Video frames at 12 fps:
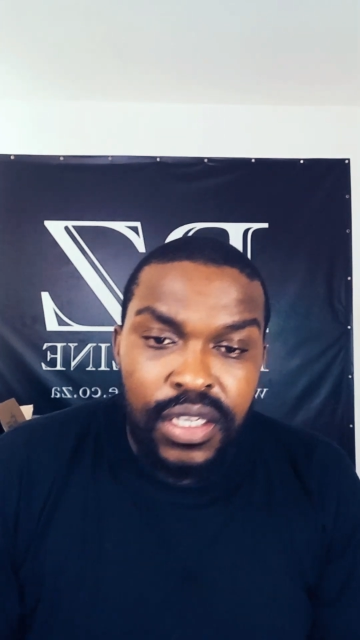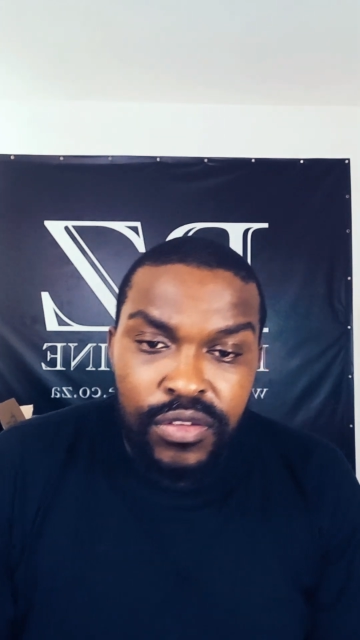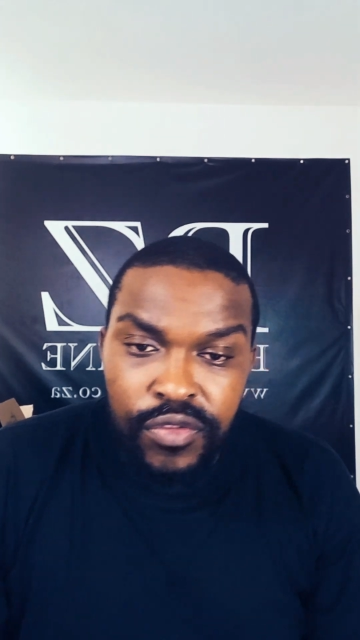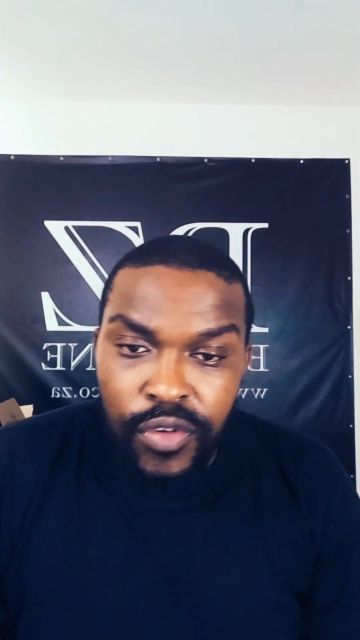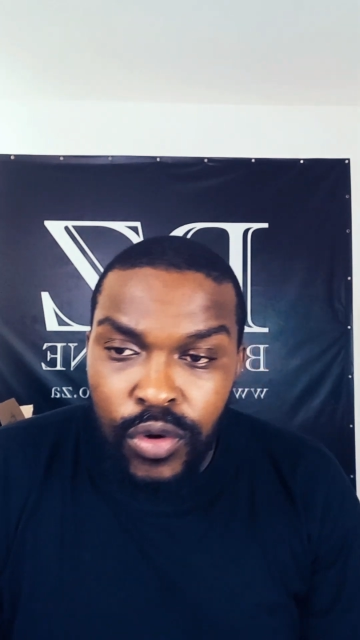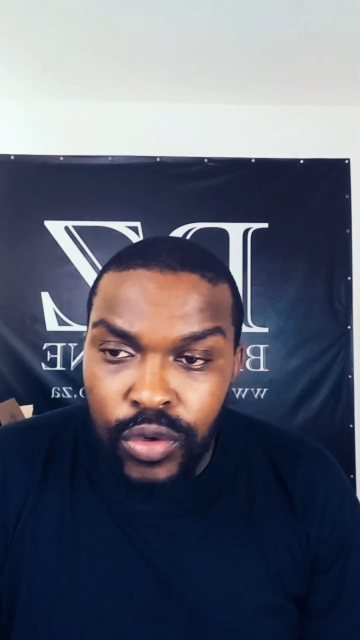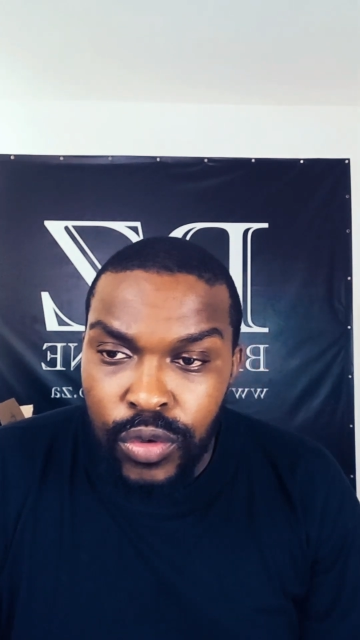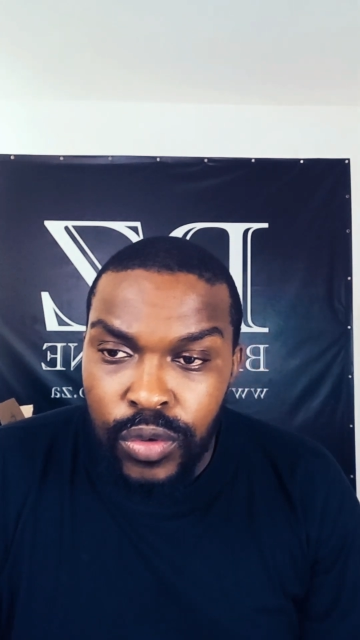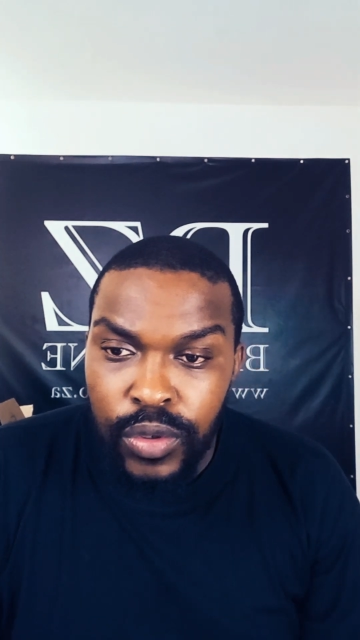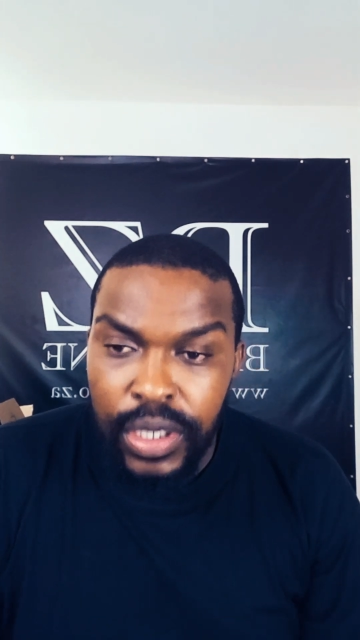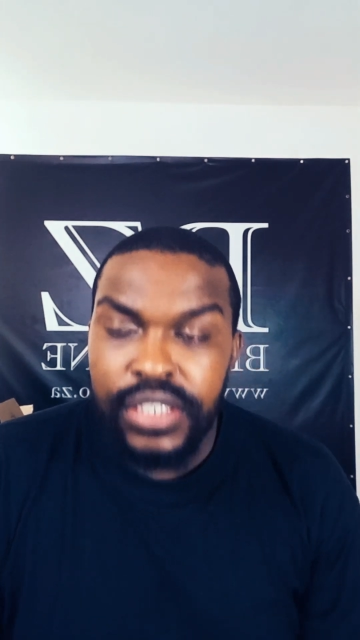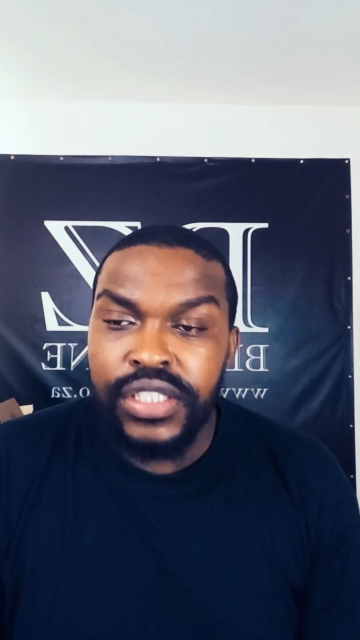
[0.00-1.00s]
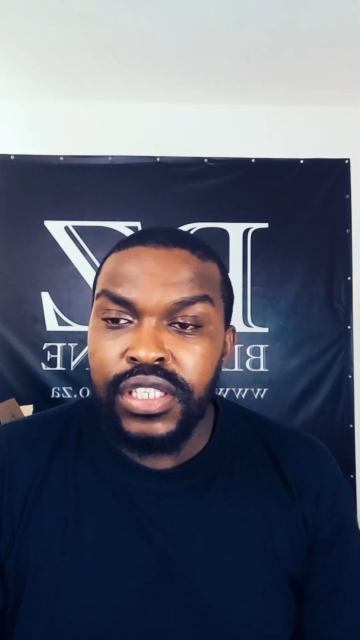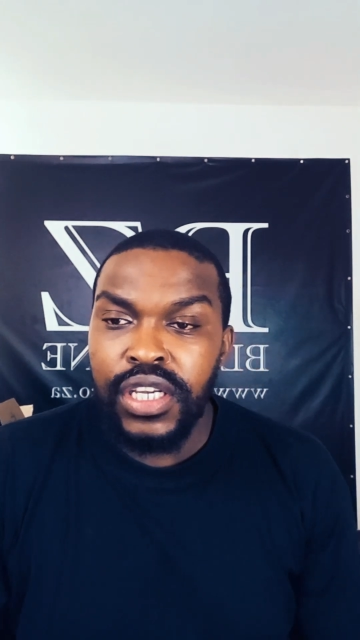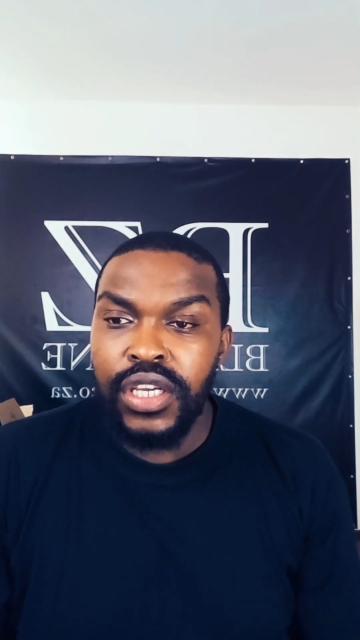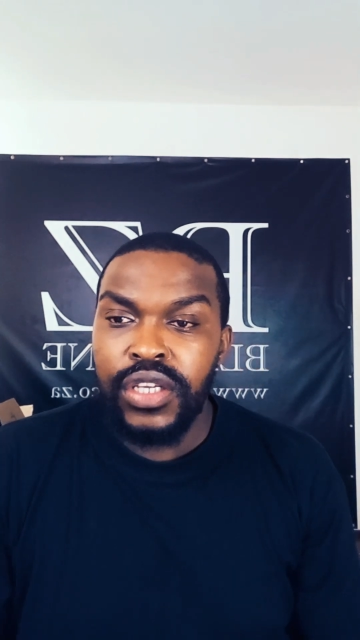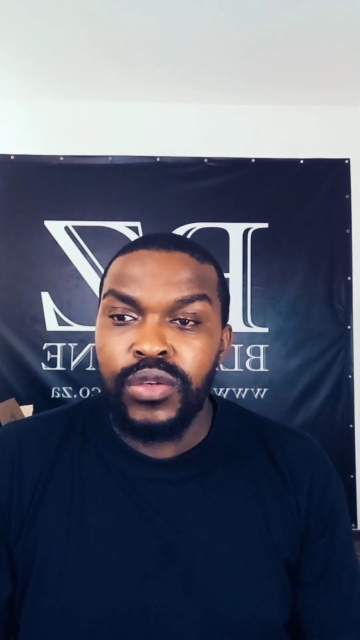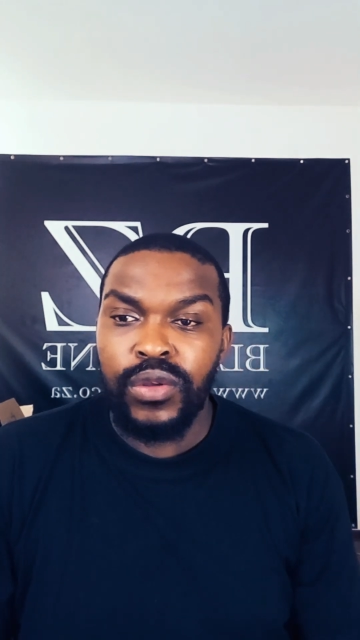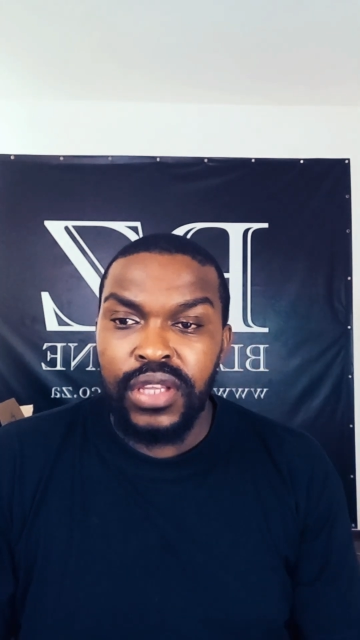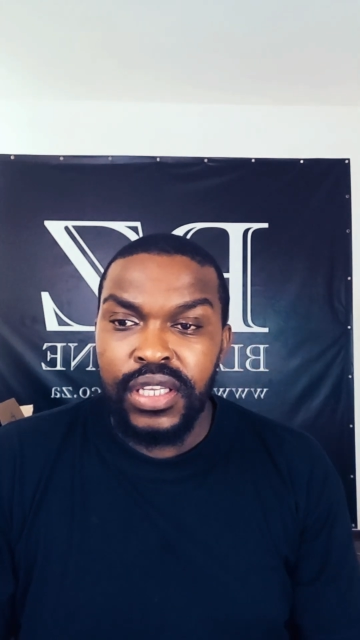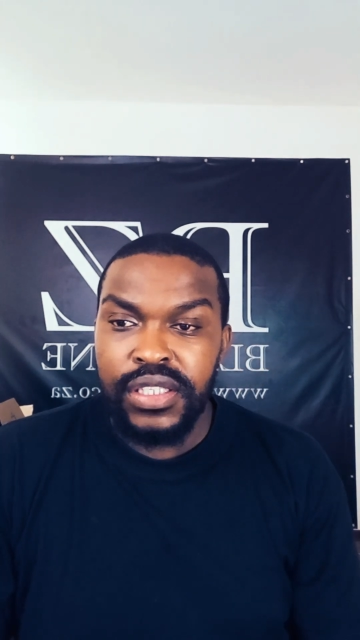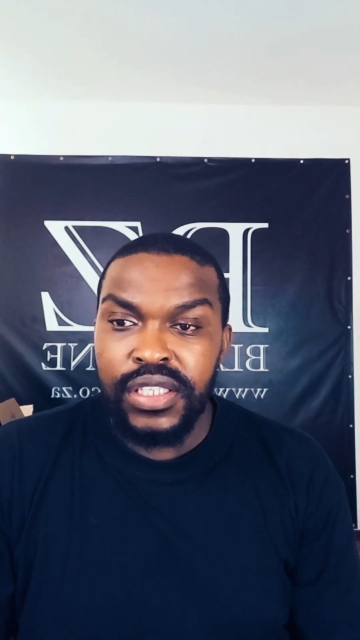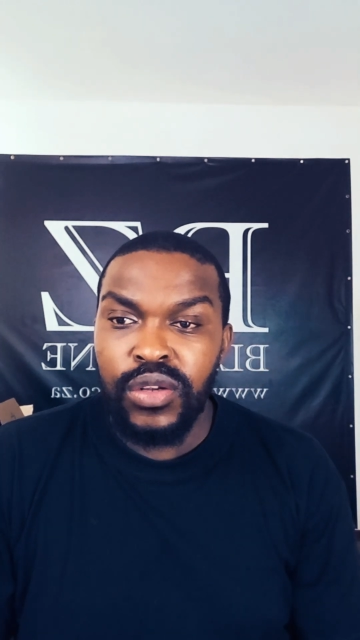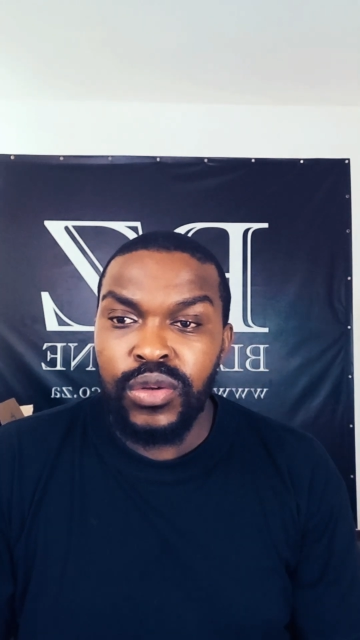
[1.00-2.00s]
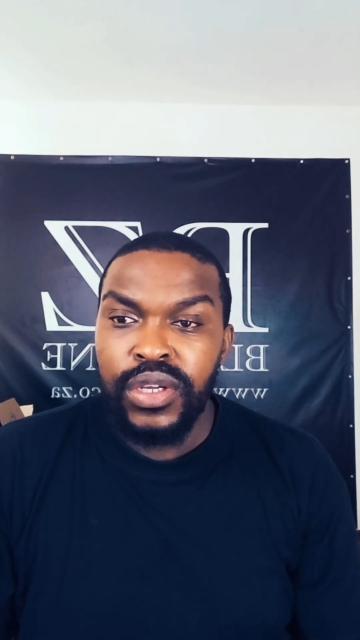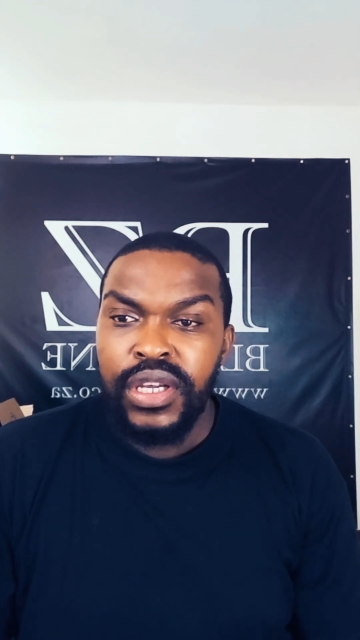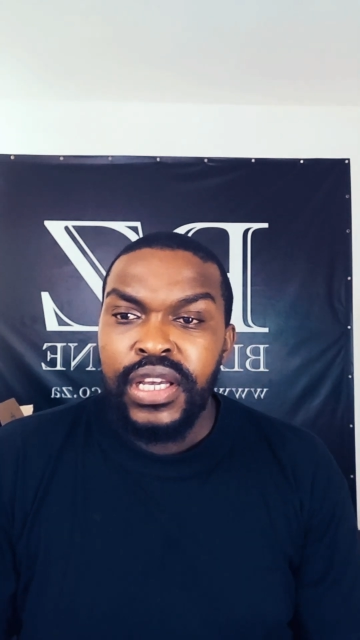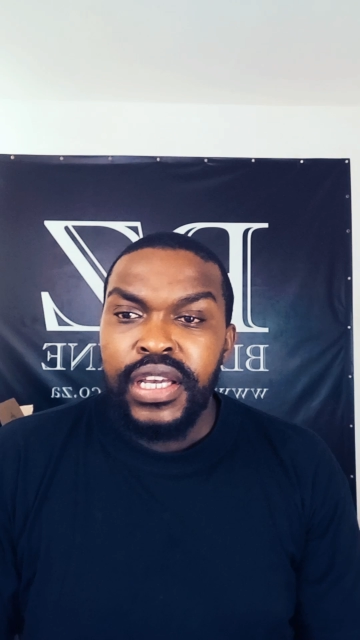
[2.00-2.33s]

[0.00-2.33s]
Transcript: can follow and share your things. So